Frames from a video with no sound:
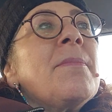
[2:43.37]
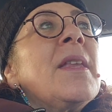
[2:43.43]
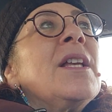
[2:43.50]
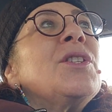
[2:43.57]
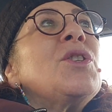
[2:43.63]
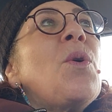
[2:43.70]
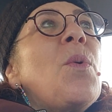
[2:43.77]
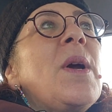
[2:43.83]

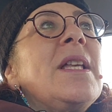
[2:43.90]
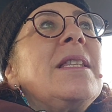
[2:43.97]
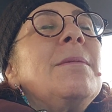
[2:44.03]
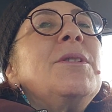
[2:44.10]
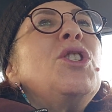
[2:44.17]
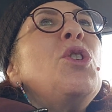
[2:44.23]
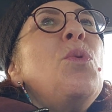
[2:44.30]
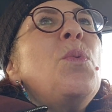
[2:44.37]
So it's
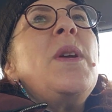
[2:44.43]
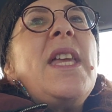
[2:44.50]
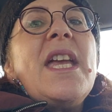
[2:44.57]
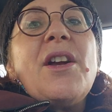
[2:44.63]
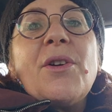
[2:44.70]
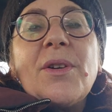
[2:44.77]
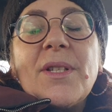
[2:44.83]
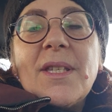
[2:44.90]
2
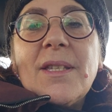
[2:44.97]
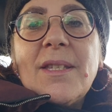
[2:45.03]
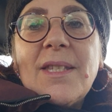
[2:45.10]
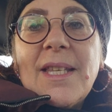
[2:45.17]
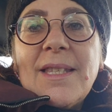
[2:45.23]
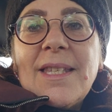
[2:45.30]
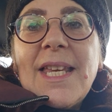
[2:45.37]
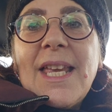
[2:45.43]
years
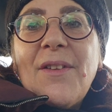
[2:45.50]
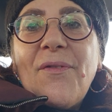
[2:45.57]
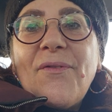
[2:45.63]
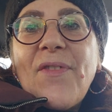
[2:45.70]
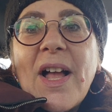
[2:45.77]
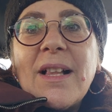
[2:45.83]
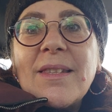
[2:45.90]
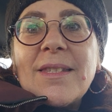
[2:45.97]
since he
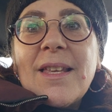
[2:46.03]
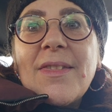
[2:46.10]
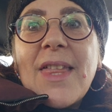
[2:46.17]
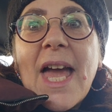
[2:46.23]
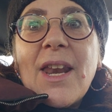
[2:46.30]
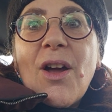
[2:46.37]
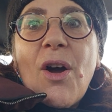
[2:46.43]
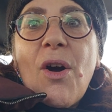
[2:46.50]
felt
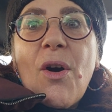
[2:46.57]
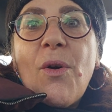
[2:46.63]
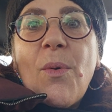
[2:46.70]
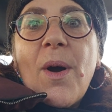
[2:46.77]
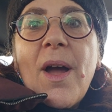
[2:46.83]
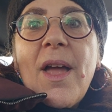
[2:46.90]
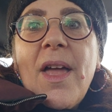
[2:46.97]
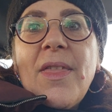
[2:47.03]
that, oh,
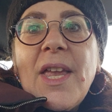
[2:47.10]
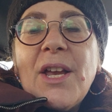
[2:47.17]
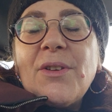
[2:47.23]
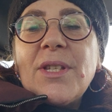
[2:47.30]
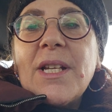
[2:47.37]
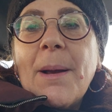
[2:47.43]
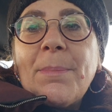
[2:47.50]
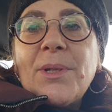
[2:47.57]

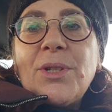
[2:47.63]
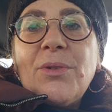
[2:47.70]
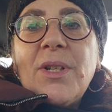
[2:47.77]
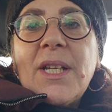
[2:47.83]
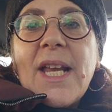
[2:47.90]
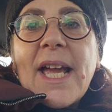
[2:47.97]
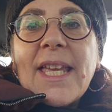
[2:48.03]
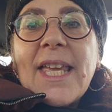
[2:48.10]
here's an
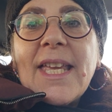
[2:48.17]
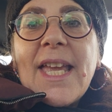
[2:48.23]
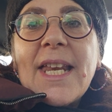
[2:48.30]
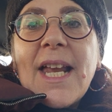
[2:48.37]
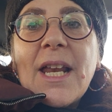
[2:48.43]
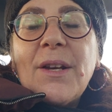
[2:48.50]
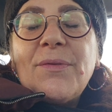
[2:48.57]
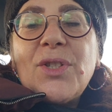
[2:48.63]
opportunity. I can get
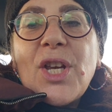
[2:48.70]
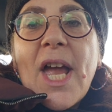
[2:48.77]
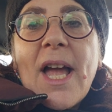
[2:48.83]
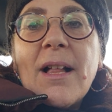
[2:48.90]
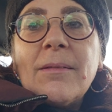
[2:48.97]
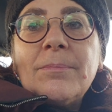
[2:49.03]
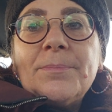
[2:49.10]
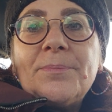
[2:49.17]
out of jail.